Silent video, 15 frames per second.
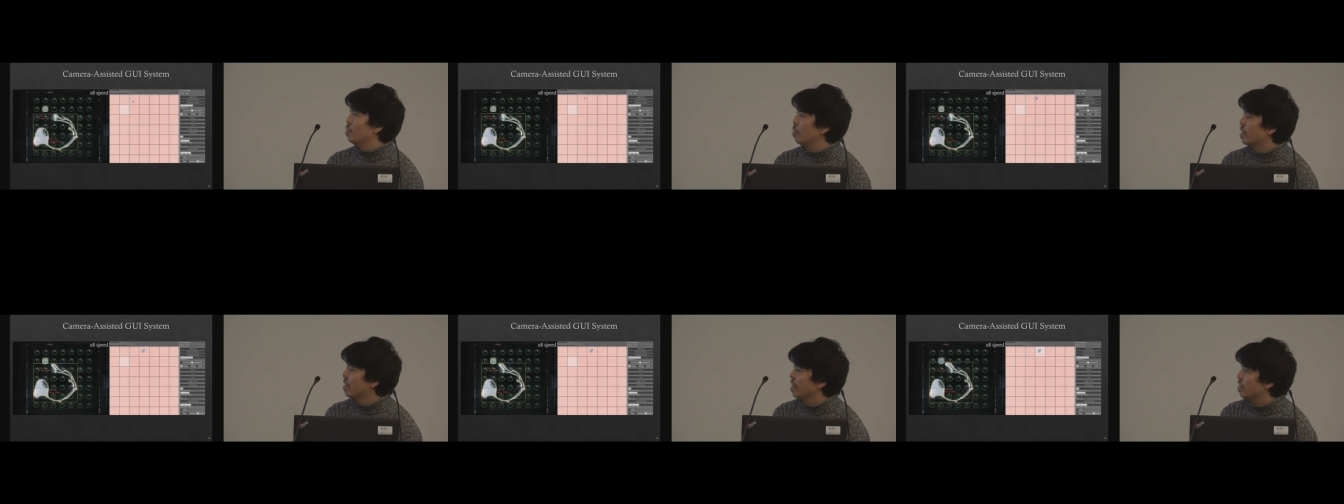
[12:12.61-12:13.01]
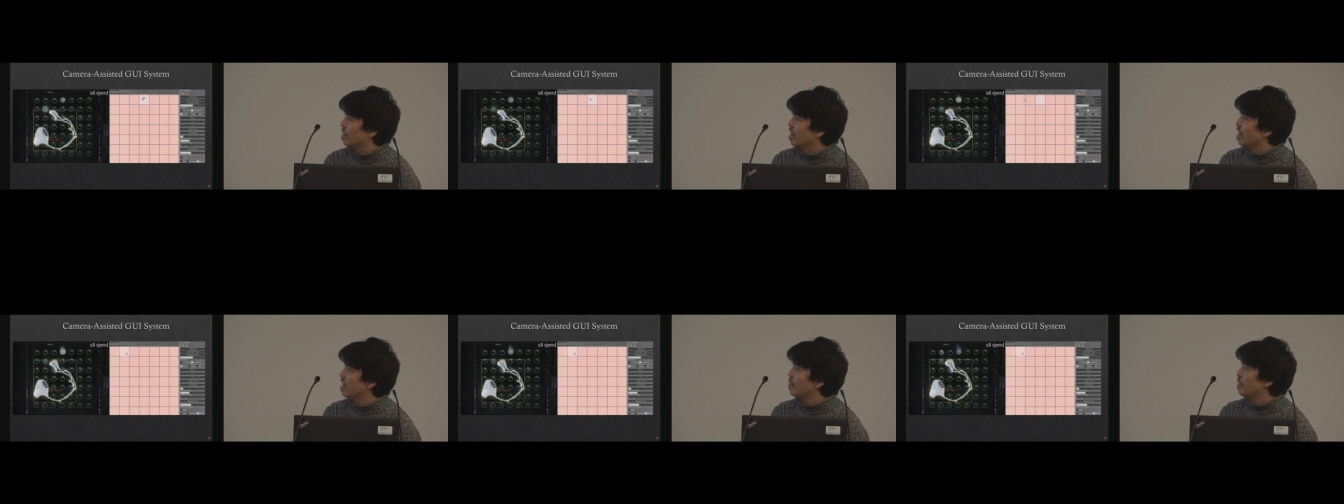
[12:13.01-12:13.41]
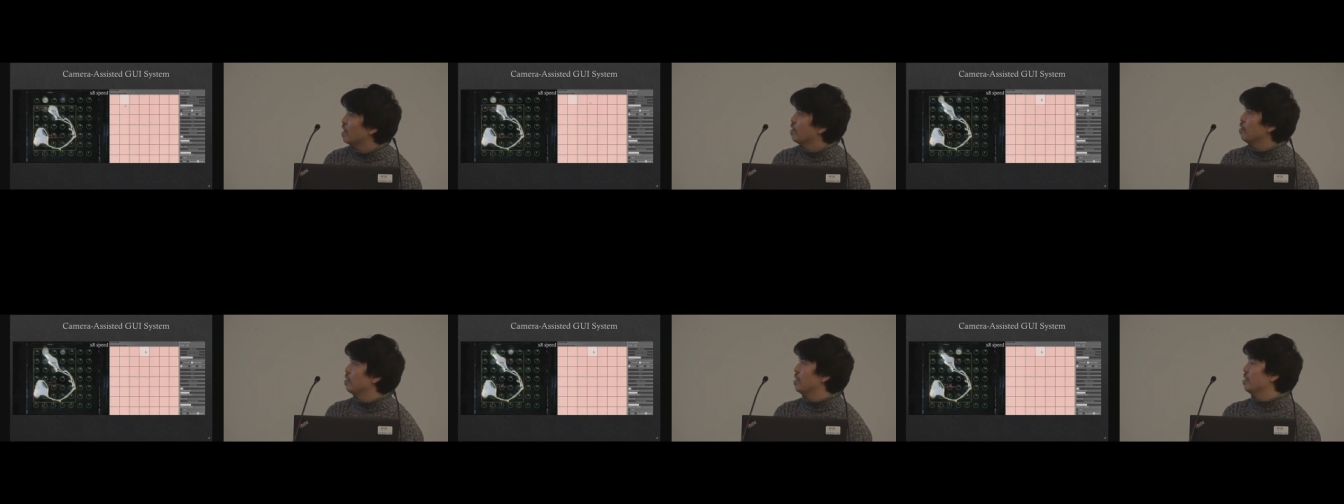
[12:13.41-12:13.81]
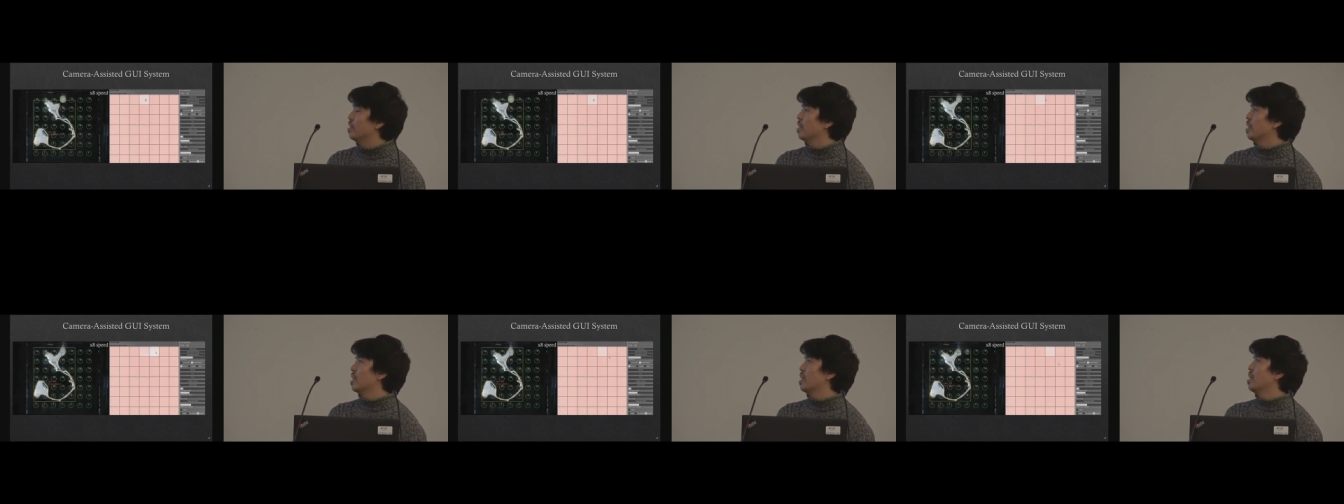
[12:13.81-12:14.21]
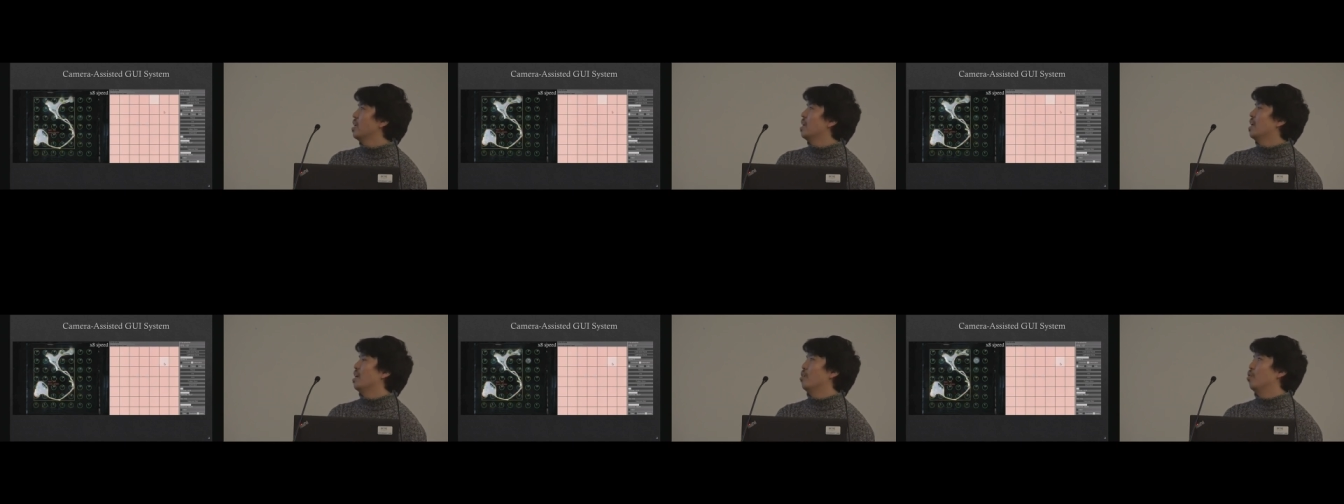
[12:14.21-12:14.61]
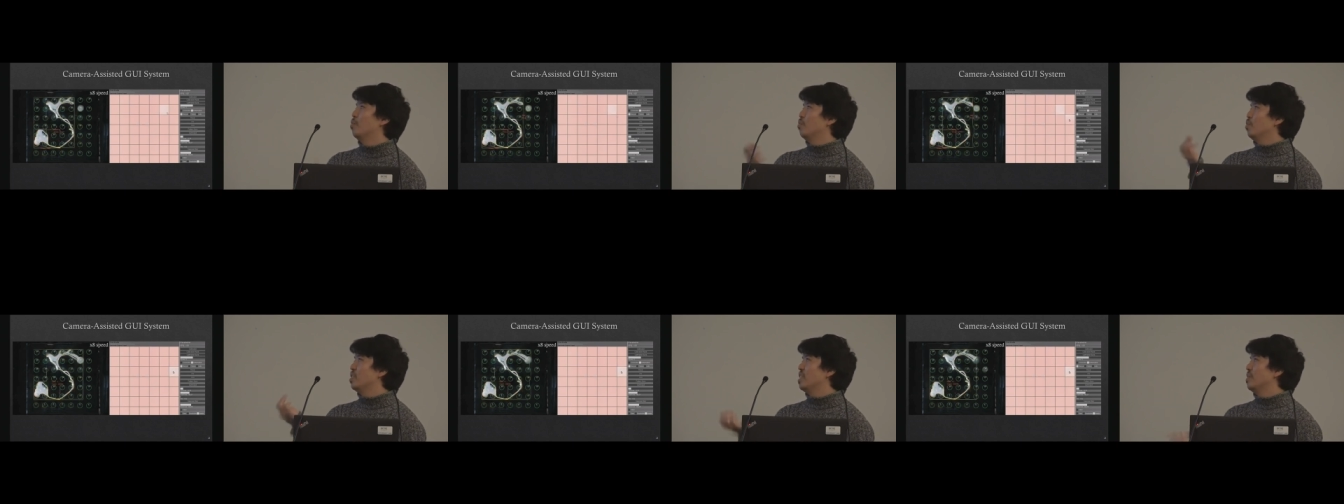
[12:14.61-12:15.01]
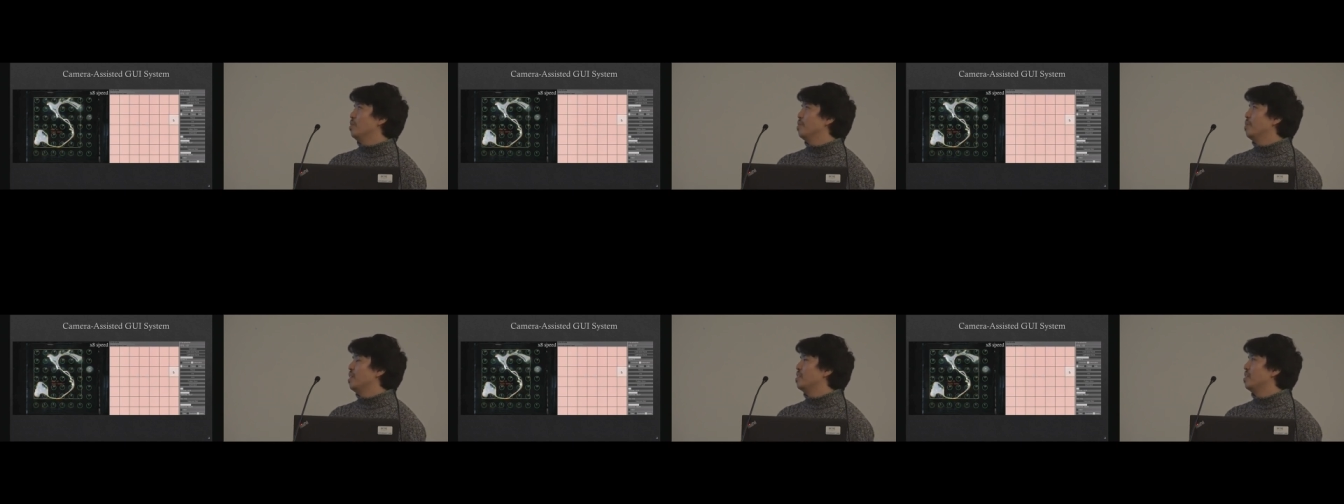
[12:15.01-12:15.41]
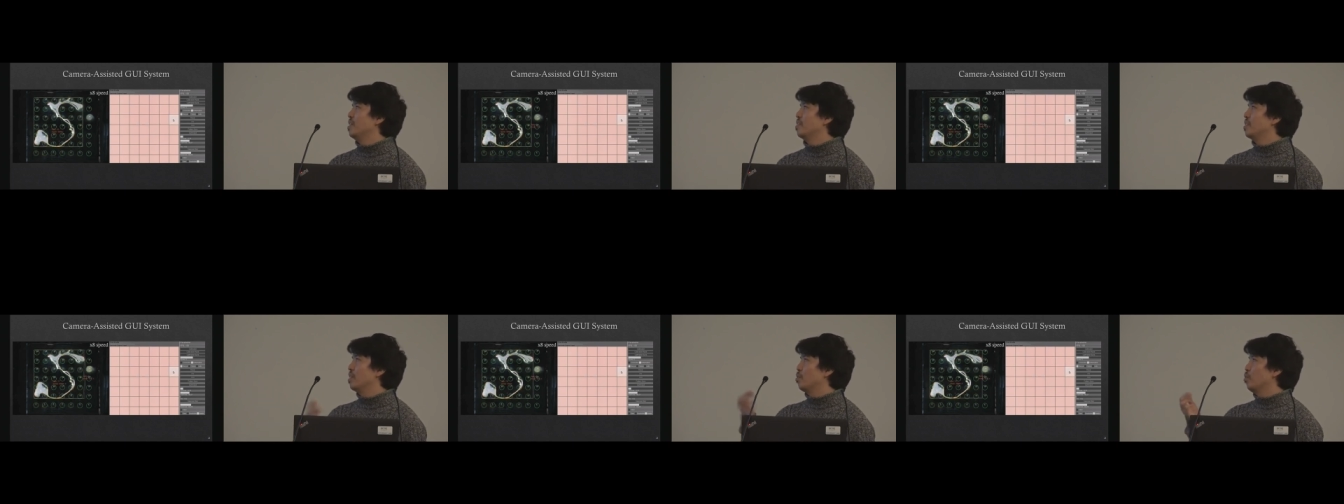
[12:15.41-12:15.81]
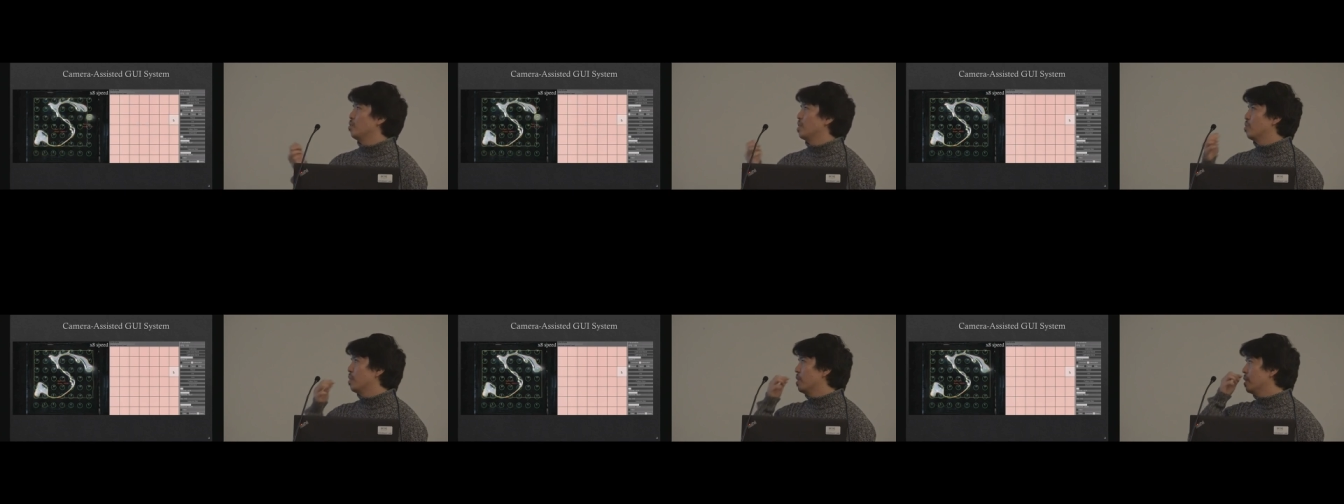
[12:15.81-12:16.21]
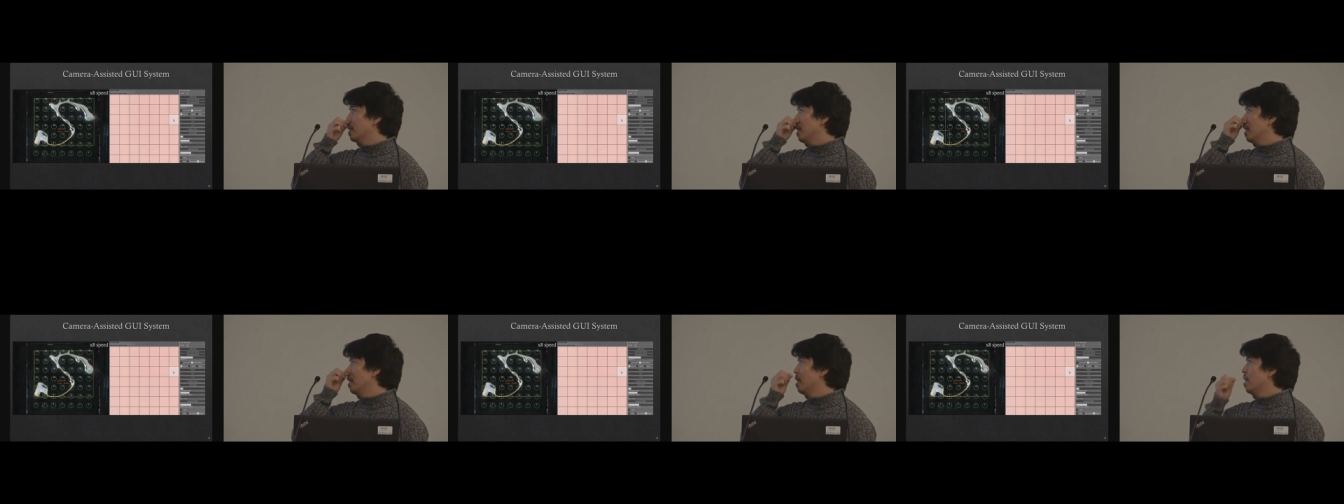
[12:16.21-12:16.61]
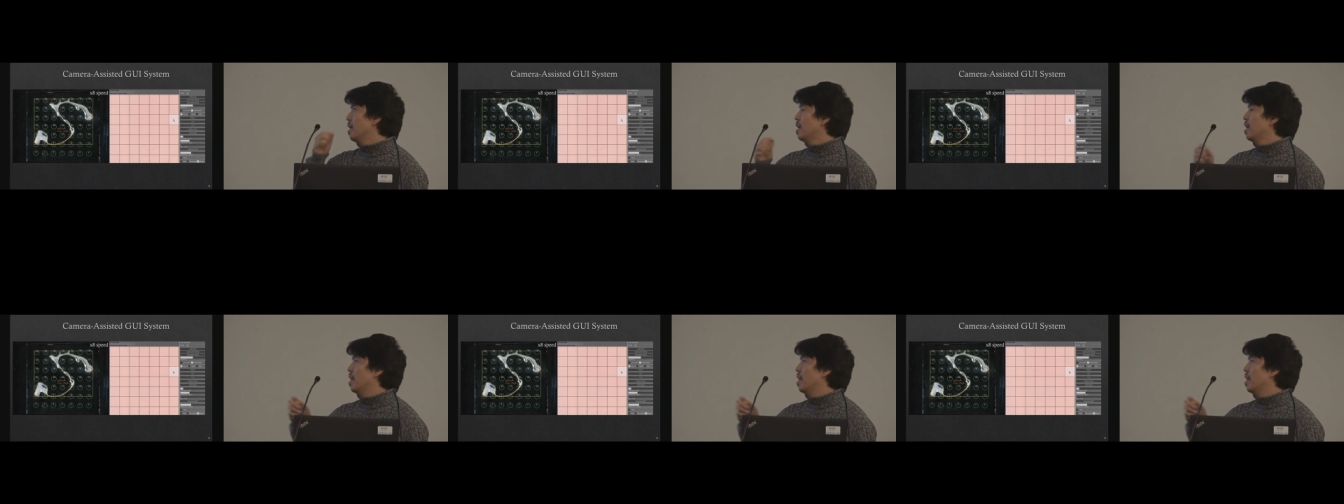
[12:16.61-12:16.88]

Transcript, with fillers: tracking the liquid metal using the OpenCV basic contour tracking.